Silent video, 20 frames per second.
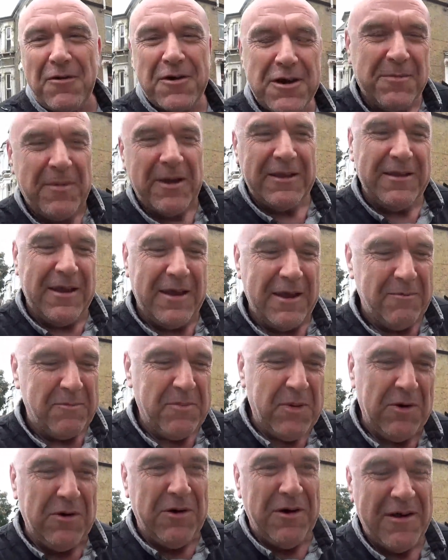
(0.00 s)
document it?
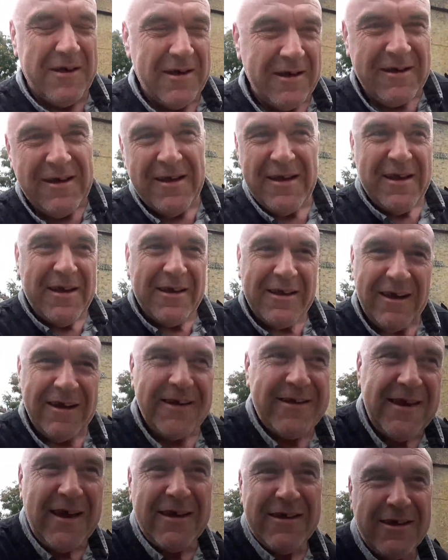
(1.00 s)
But
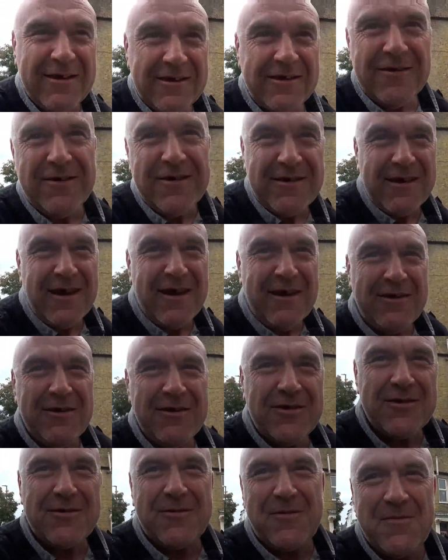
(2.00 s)
like I said, it's just it
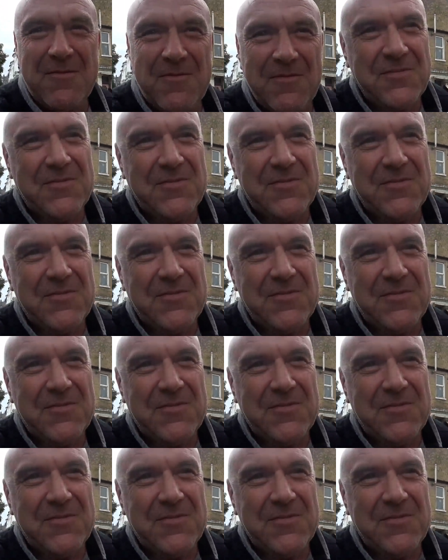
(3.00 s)
just